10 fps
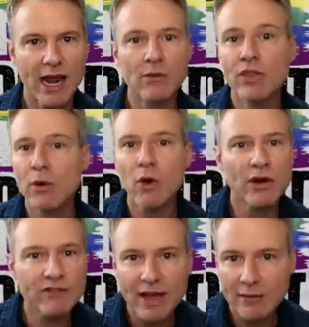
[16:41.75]
They won't
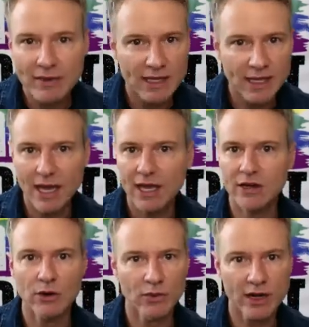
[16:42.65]
invite me again
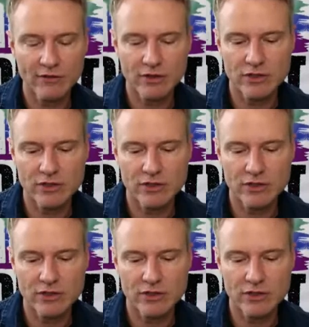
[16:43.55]
or whatever.